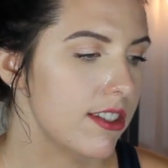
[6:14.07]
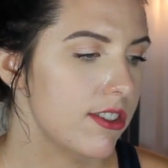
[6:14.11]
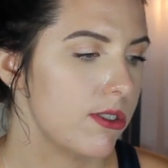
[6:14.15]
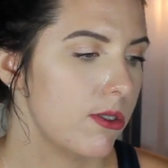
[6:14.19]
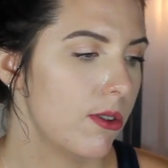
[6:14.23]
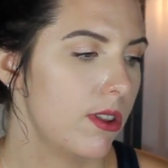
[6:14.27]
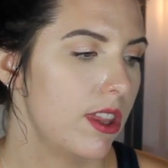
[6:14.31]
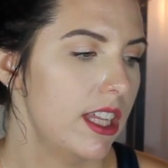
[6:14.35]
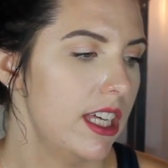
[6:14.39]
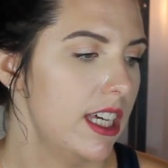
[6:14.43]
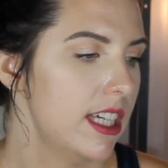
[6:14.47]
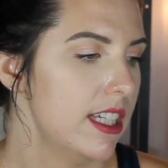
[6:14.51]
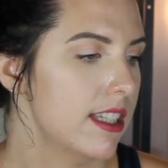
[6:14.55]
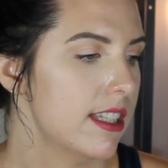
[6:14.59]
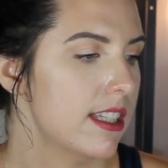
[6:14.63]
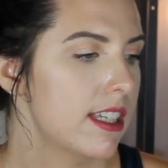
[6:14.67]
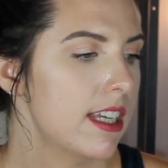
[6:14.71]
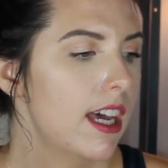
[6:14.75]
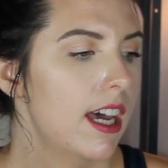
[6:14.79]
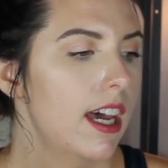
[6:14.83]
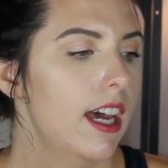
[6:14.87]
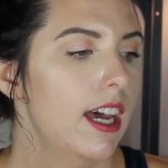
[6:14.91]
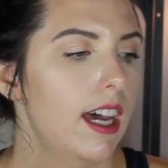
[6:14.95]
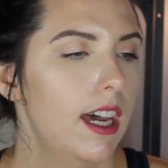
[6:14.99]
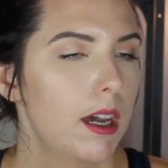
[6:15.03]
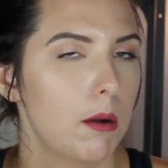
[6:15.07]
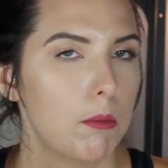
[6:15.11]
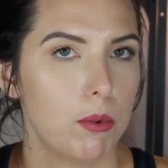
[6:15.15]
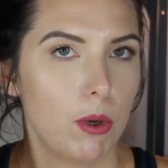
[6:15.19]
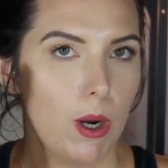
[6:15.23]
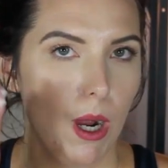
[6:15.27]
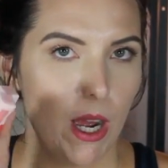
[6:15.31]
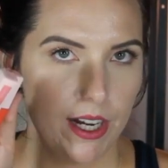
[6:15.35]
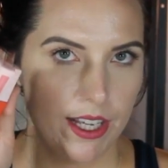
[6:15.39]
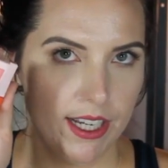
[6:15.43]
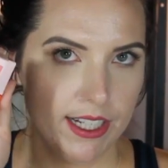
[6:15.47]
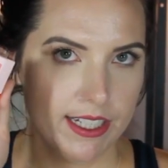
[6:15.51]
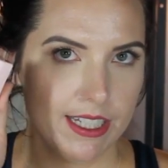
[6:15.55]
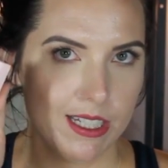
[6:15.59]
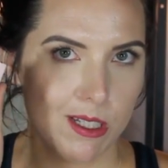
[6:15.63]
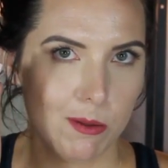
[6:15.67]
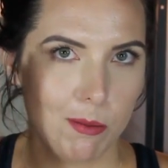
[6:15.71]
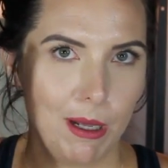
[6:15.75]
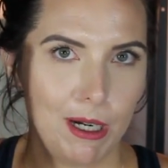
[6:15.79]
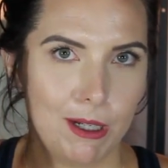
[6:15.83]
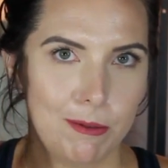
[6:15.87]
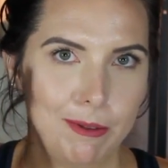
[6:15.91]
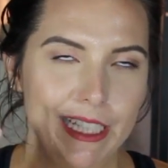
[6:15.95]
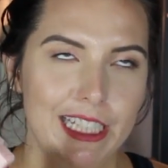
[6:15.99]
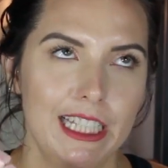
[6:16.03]
So this product has
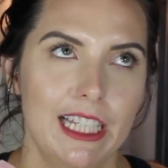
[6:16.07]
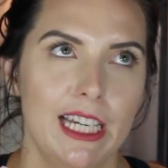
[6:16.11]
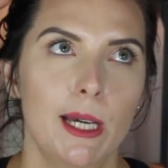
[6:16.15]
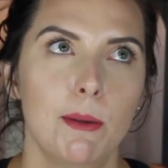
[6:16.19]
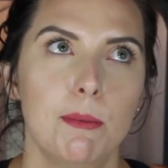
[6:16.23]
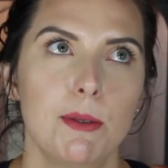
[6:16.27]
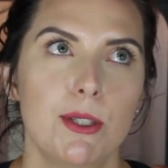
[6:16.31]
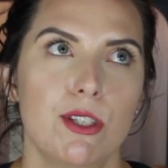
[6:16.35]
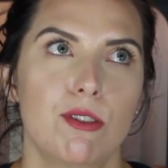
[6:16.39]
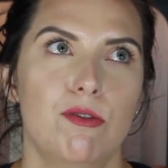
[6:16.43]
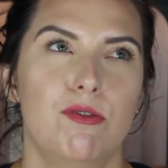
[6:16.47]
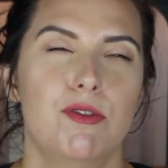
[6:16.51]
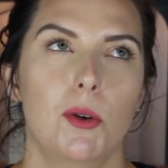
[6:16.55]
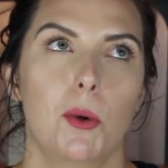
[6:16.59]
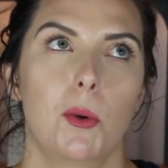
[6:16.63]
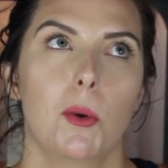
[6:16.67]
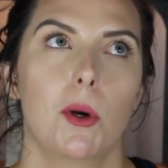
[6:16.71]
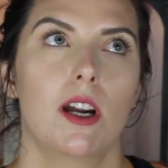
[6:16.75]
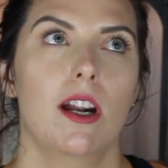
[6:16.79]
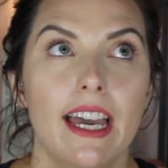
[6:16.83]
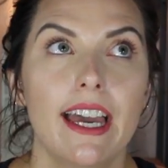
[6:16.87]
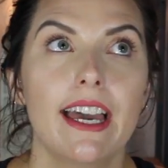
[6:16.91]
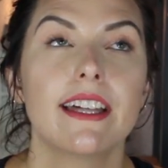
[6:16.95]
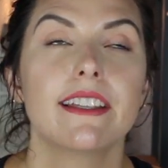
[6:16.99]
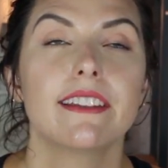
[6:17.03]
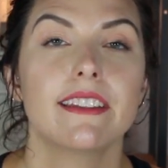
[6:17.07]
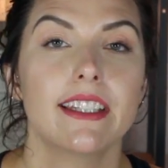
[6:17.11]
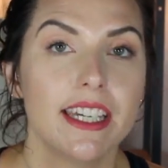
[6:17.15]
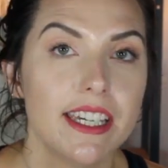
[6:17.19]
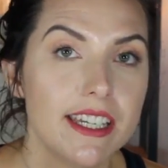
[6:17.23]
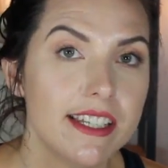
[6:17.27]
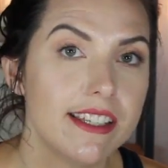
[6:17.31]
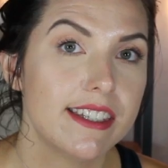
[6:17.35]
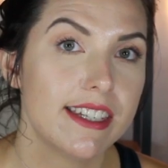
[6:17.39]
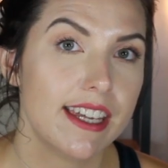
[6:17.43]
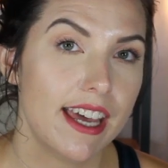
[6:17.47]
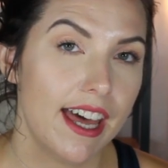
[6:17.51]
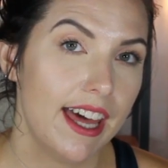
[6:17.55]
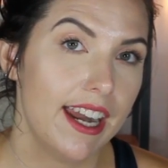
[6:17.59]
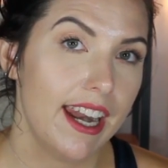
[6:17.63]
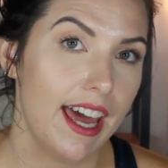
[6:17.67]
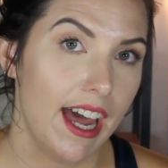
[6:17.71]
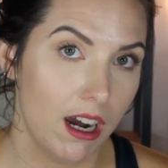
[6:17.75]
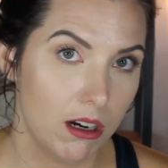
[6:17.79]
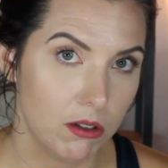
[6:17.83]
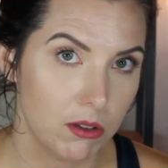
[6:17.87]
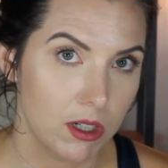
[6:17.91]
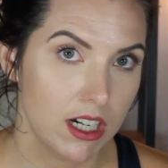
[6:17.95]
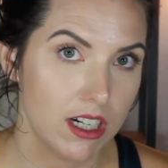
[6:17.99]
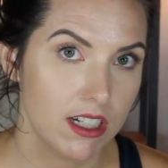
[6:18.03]
been on my lips for at least 10
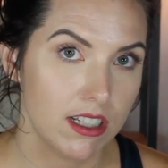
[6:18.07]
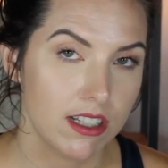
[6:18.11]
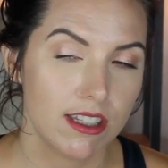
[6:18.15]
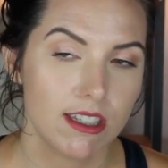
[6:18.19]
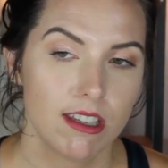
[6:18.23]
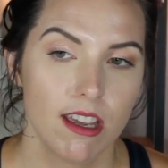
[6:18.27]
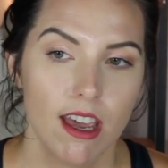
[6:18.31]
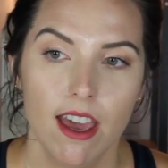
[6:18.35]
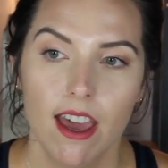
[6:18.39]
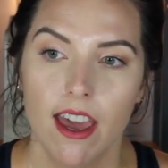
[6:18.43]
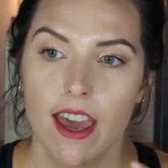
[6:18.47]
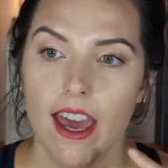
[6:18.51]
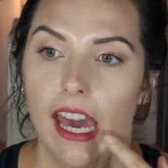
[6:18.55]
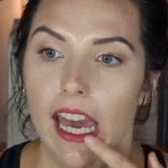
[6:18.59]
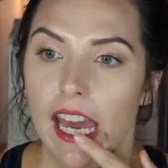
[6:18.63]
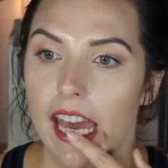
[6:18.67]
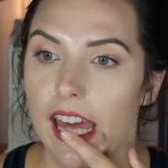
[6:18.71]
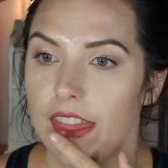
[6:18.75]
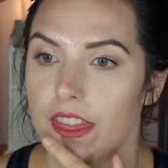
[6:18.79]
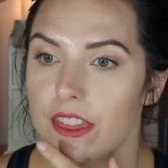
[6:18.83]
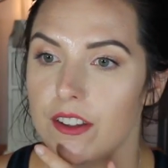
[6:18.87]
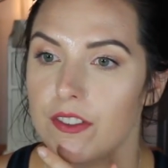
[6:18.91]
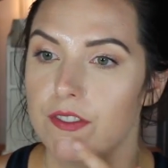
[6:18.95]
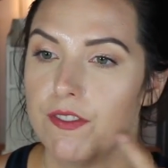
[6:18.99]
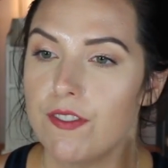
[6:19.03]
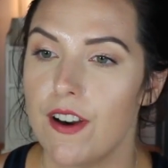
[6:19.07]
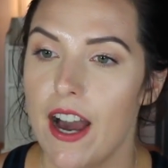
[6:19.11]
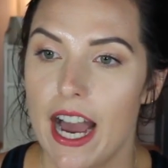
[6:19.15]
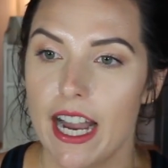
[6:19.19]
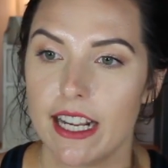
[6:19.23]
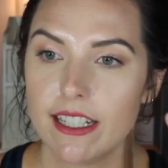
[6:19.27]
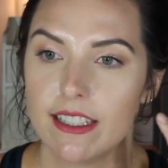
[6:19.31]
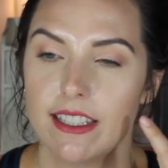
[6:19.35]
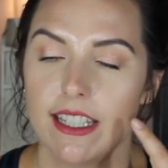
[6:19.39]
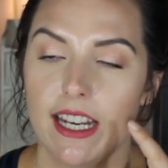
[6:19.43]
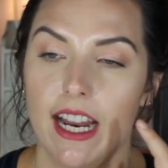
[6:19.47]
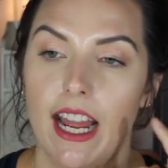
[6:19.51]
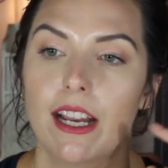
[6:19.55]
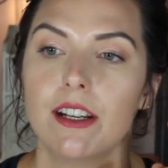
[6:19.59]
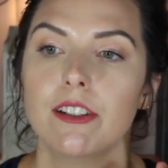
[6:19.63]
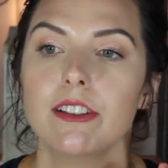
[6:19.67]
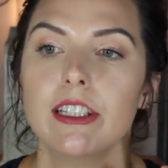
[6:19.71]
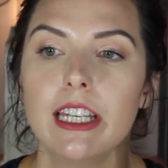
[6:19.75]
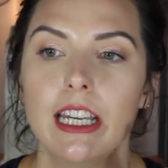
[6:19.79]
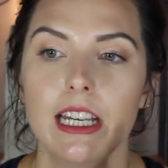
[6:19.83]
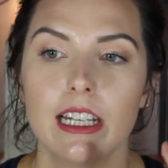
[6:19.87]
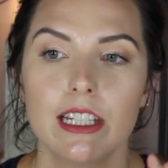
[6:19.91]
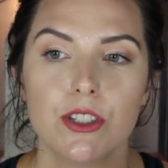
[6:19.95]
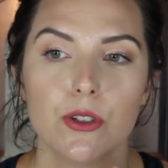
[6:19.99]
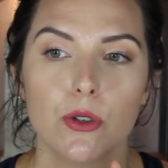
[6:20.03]
hours and the fact that I
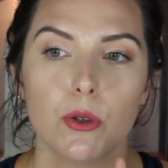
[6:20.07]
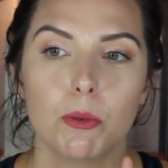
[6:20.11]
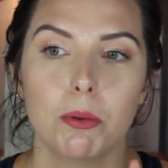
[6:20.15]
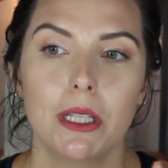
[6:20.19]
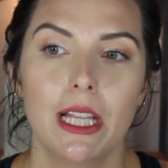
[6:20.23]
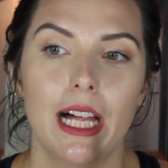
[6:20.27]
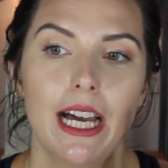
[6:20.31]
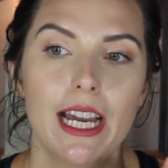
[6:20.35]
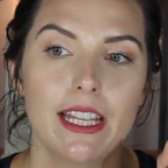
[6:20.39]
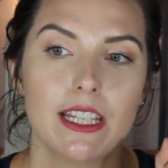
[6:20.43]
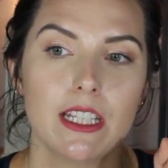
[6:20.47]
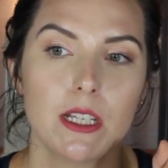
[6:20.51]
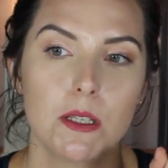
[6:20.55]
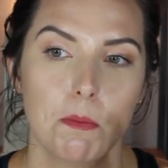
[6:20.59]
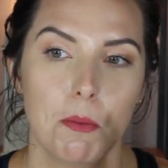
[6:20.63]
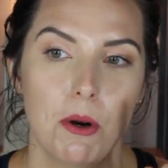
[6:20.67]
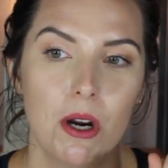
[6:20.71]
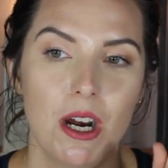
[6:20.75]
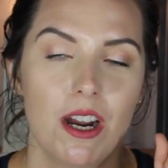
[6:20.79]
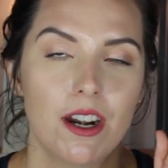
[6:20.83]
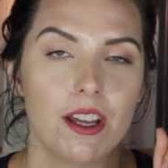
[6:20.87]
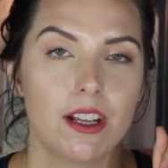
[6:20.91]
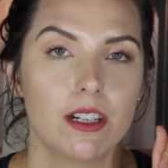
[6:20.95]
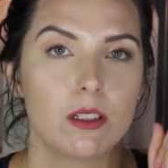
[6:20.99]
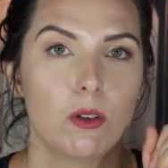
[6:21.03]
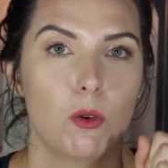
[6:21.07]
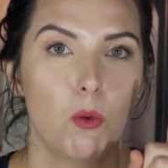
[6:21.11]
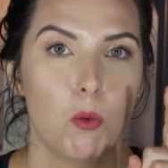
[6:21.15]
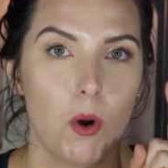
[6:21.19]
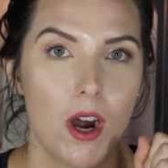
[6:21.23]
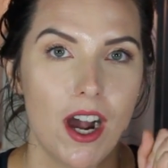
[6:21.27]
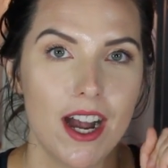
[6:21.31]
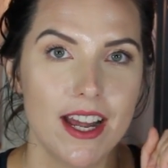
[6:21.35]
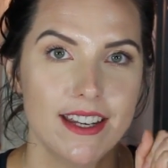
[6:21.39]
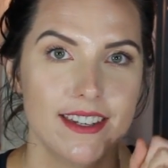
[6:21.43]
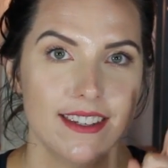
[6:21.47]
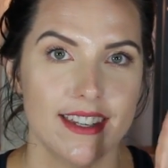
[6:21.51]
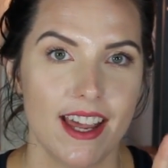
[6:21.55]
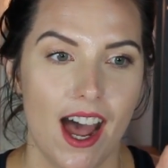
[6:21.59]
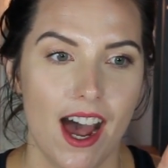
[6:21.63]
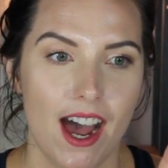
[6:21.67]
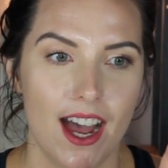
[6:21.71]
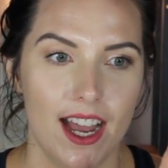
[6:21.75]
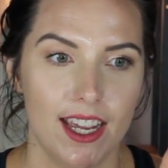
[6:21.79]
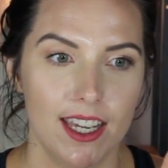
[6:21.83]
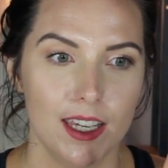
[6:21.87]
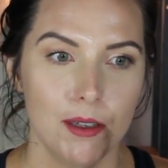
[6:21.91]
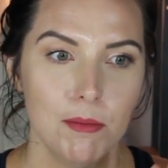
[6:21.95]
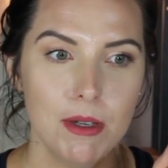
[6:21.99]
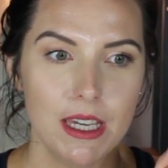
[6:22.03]
only had to apply this product one
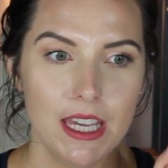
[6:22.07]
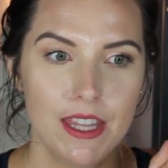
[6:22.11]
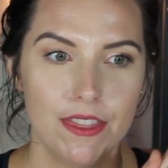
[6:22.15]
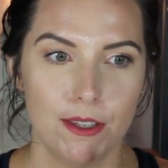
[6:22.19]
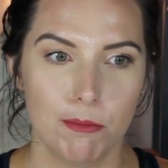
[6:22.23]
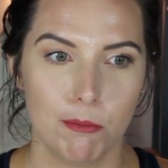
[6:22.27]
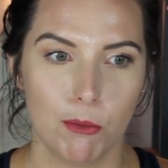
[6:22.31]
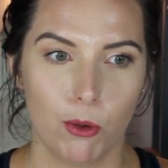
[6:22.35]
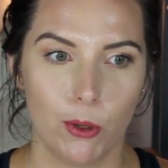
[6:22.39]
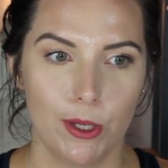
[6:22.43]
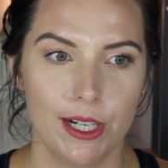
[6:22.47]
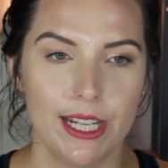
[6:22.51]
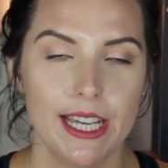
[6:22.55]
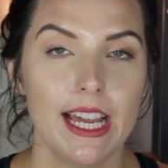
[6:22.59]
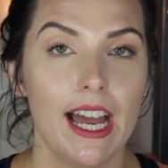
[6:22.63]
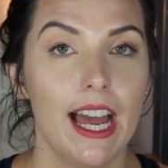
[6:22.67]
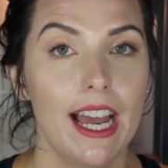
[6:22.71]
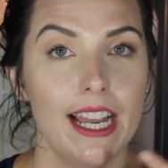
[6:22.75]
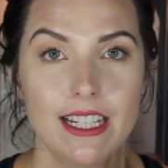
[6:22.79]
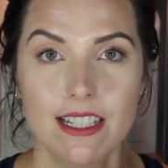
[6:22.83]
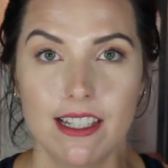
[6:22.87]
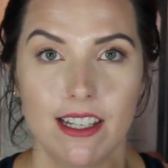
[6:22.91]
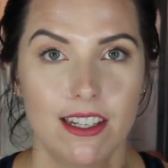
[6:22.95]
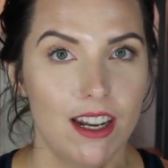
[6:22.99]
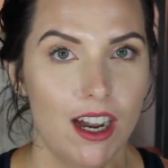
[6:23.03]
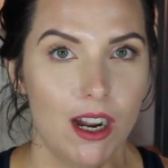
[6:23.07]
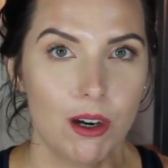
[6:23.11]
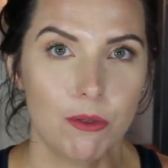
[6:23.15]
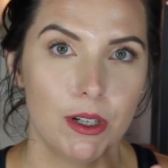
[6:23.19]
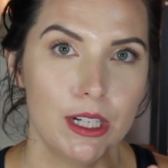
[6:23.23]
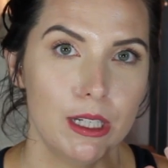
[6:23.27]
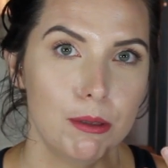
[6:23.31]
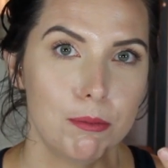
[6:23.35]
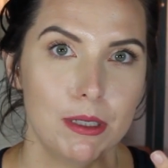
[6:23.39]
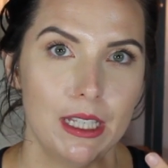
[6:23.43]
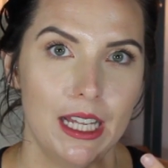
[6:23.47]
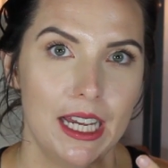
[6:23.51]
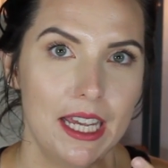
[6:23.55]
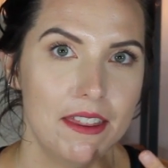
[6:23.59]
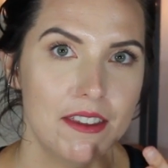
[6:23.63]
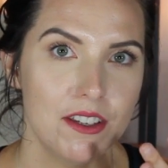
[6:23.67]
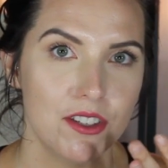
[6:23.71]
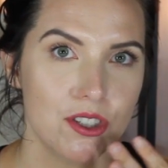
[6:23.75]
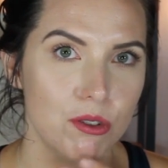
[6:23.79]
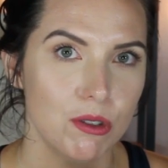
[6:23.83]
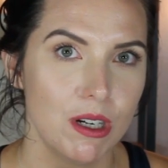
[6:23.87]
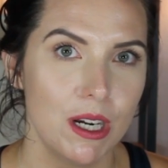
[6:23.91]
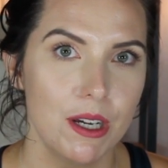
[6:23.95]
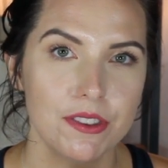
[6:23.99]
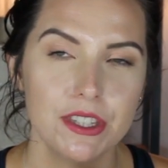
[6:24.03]
time in the morning, I did not reapply
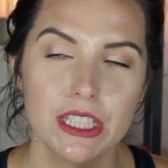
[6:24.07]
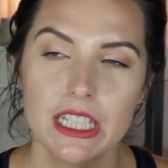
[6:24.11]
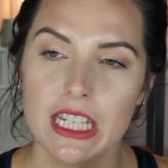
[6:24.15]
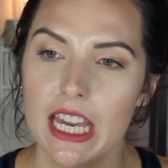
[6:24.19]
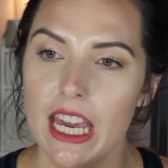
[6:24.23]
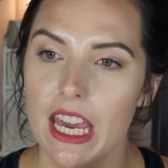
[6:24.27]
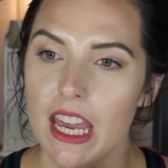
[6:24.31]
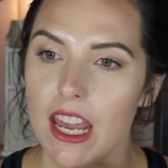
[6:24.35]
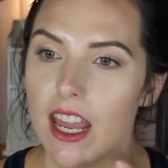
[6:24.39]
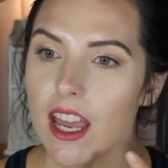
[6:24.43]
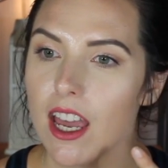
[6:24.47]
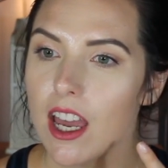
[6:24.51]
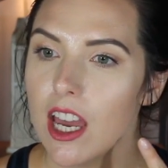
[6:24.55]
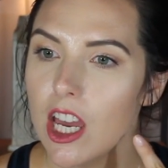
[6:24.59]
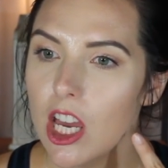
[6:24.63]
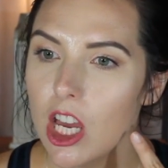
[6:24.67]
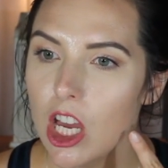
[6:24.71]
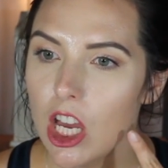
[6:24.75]
this throughout the day,